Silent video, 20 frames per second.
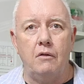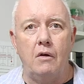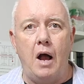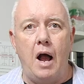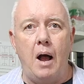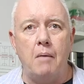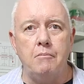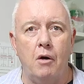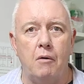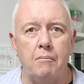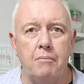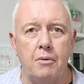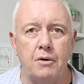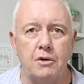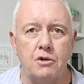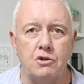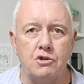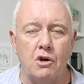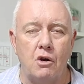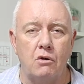I'm not
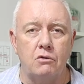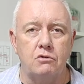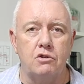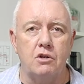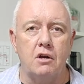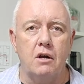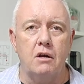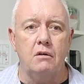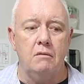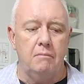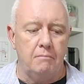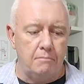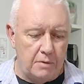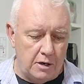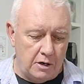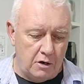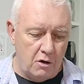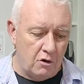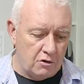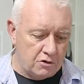putting salt in
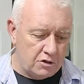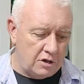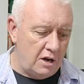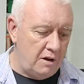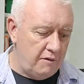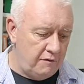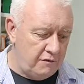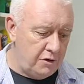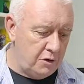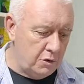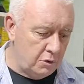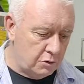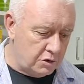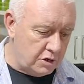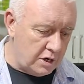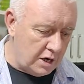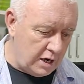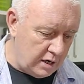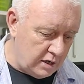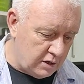because if you
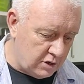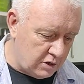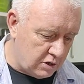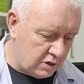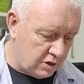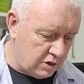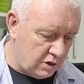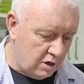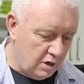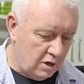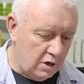taste